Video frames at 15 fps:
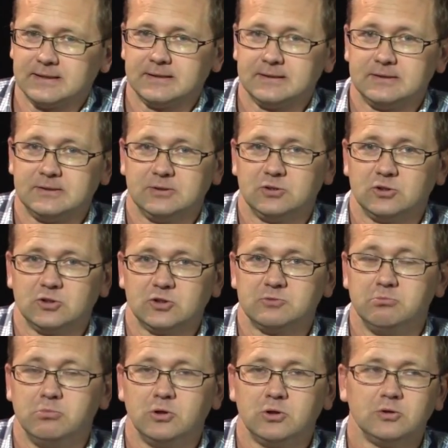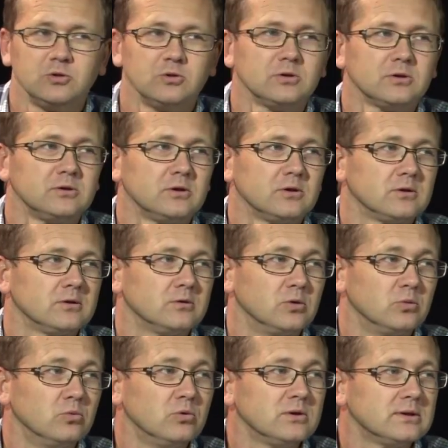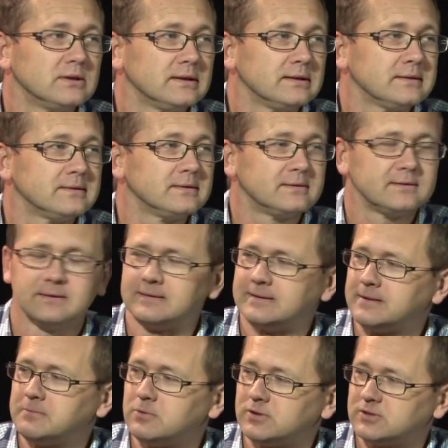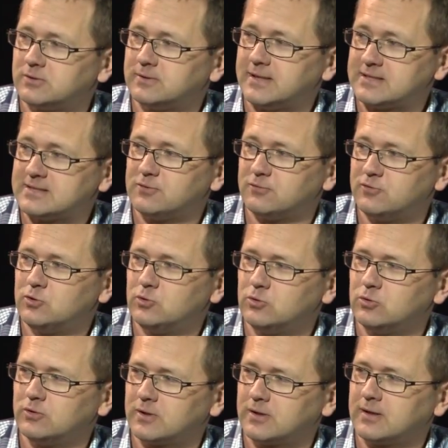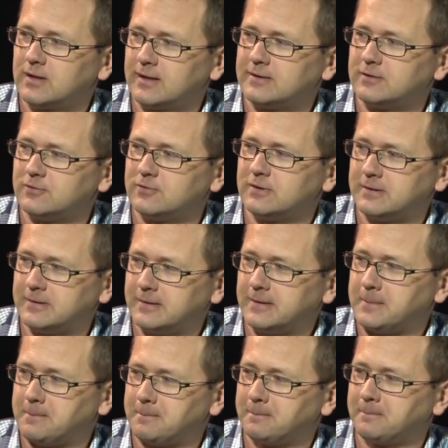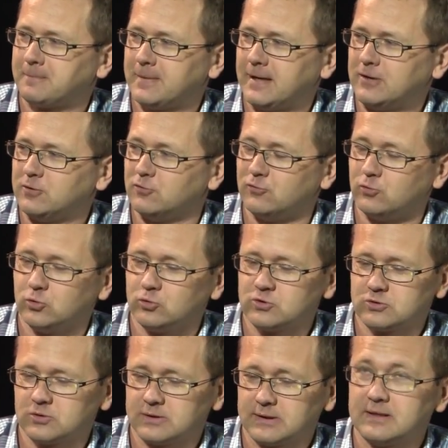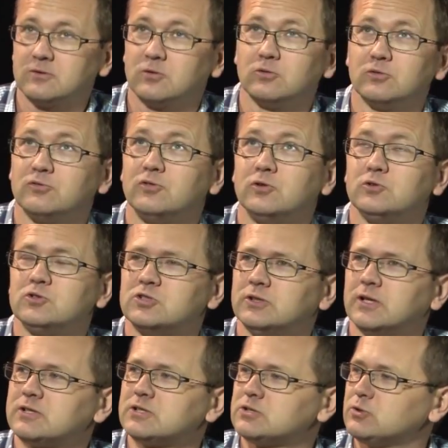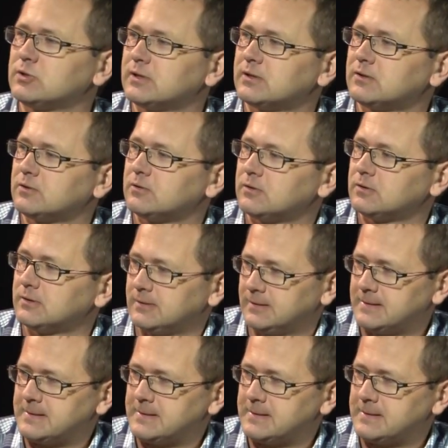you just burn the wood, the timber. So that's the fuel kind of And the foods, okay, all the fruits, nuts, you can.